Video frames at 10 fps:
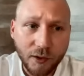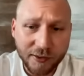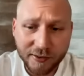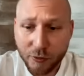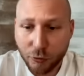
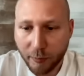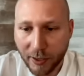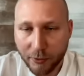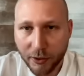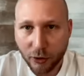Cito
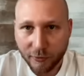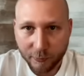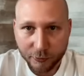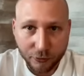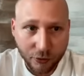public Cosmos
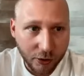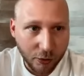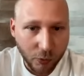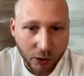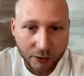tutorial
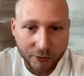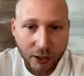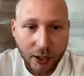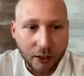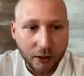wallet,
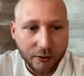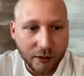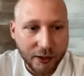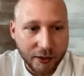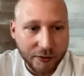
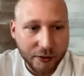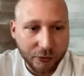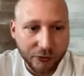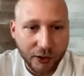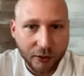delegated here to
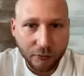Stake and